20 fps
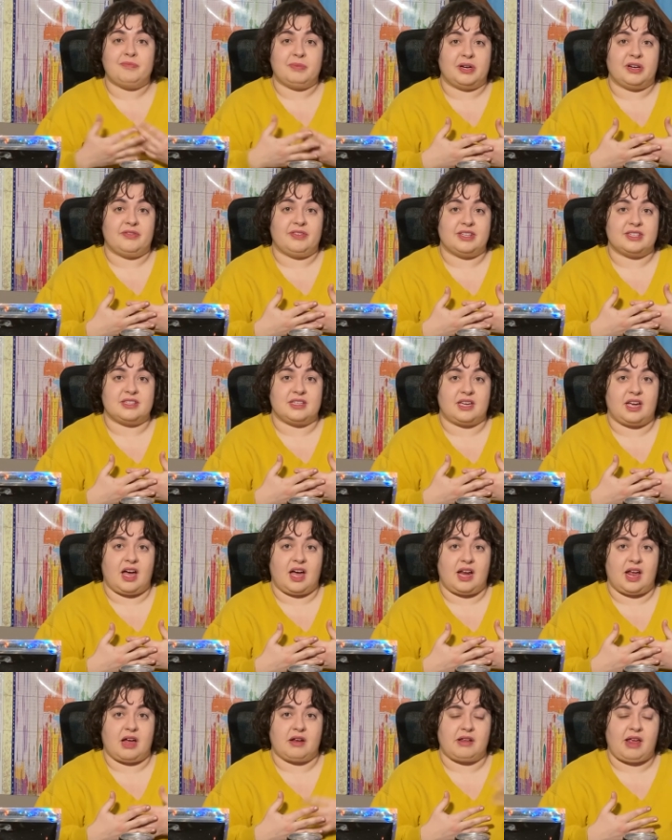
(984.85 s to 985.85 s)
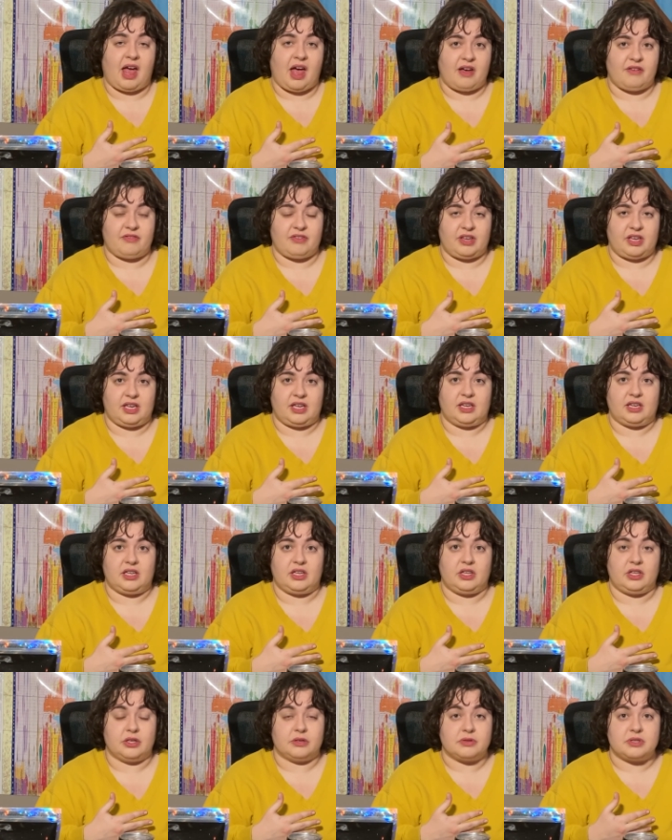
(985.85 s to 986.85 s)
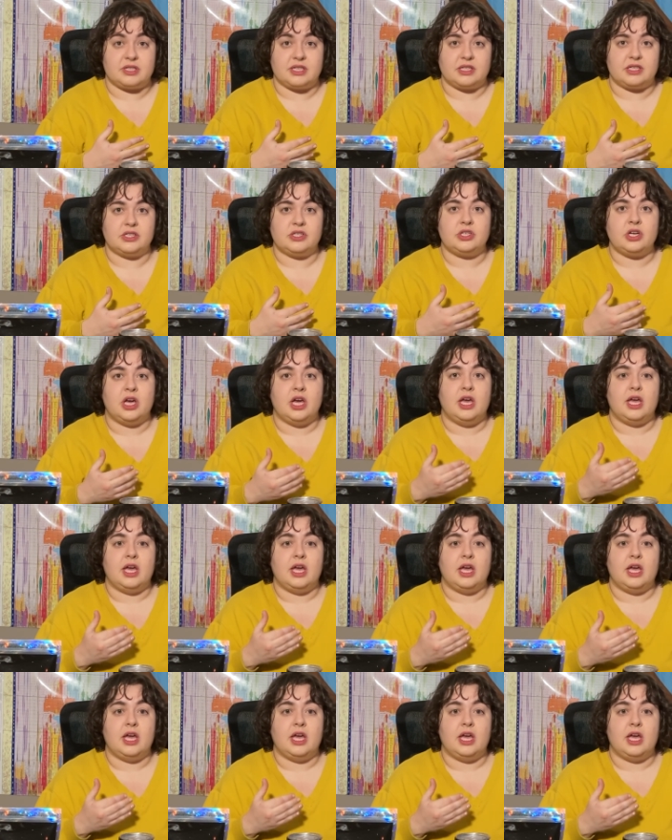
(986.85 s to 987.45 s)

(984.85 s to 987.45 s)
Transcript: previously cut out caffeine usage